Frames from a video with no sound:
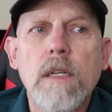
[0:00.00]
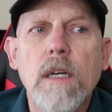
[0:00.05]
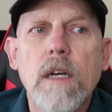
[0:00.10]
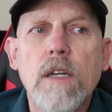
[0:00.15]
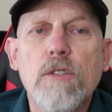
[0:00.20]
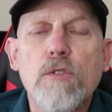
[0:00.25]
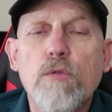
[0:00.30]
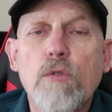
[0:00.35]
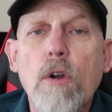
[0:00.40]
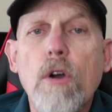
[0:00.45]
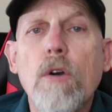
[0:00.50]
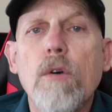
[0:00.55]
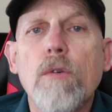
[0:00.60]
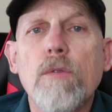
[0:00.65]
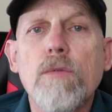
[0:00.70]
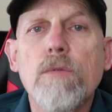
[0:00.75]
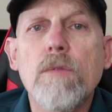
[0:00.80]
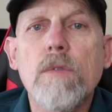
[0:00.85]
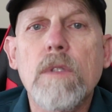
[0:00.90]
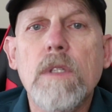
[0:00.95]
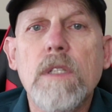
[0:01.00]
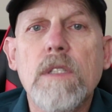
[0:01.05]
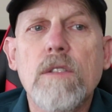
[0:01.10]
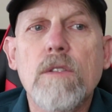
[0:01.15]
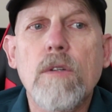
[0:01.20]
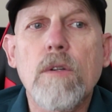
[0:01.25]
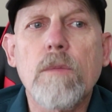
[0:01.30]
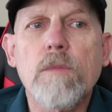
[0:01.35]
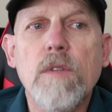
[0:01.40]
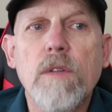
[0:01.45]
a drone in
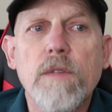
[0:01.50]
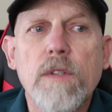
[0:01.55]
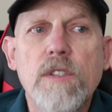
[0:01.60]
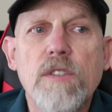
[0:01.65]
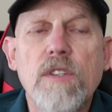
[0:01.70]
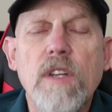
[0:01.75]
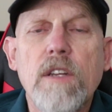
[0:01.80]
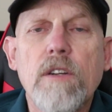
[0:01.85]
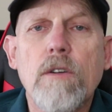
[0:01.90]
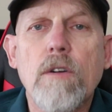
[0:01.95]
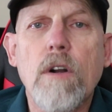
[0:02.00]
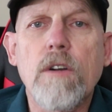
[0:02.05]
terms of a standard